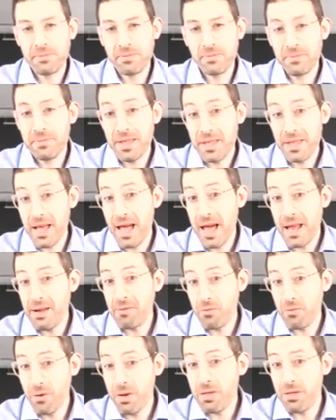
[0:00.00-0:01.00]
And they had
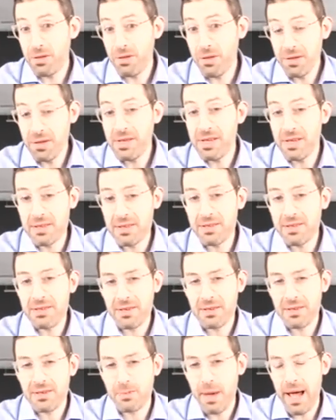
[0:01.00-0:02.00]
it with Indians
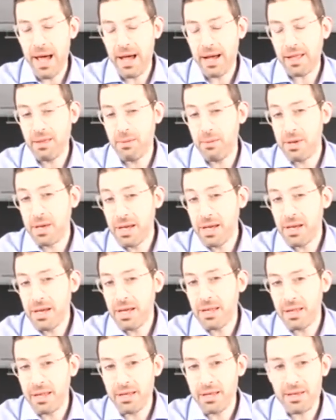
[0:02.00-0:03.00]
because back in the beginning,
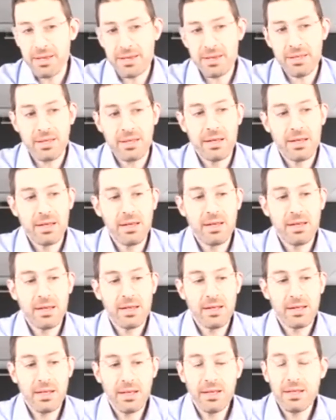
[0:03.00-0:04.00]
at least,
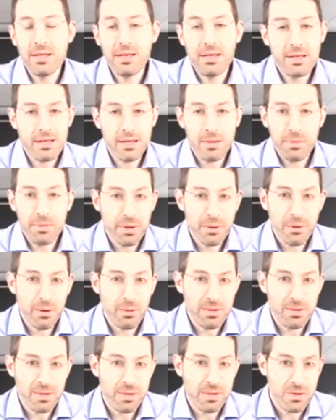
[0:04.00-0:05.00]
the Indians and the
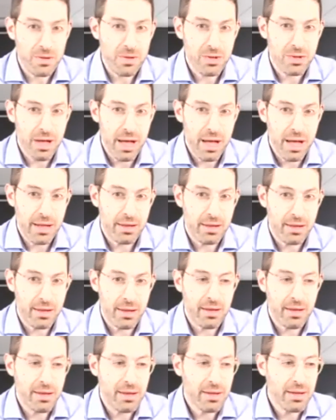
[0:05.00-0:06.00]
Pilgrims understood they had
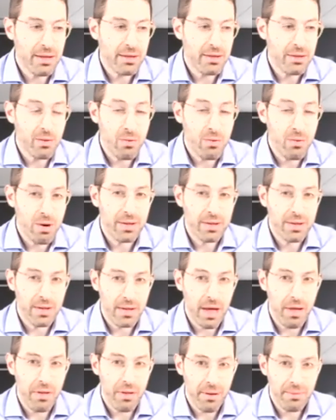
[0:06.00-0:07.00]
to, to work
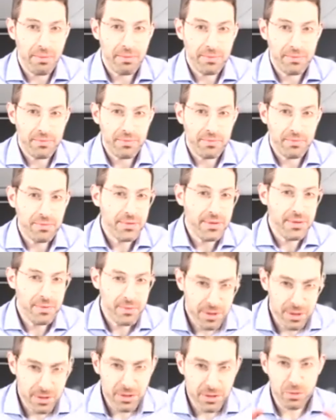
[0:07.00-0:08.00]
together. It
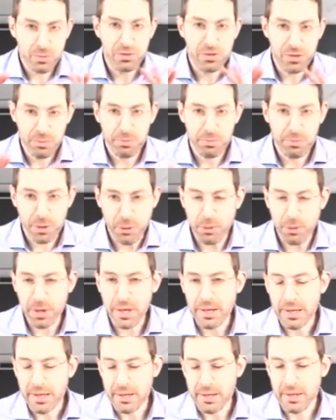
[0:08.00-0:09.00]
wasn't so simple, but
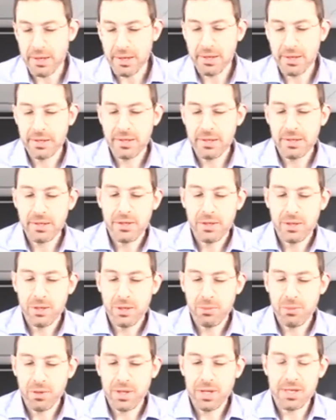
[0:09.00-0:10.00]

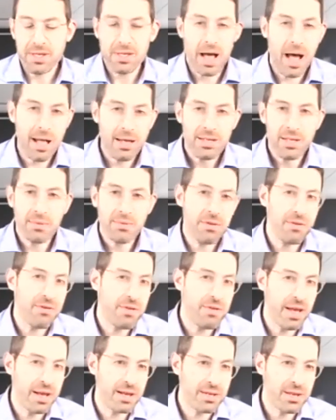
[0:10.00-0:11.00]
but this concept of
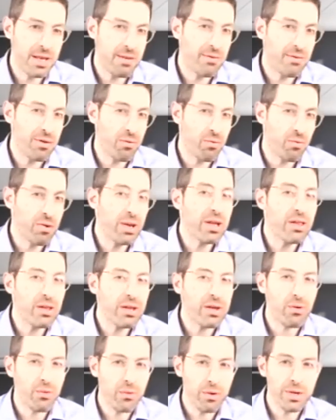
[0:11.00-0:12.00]
Thanksgiving
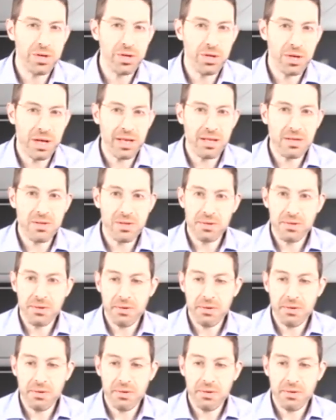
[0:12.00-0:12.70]
really originates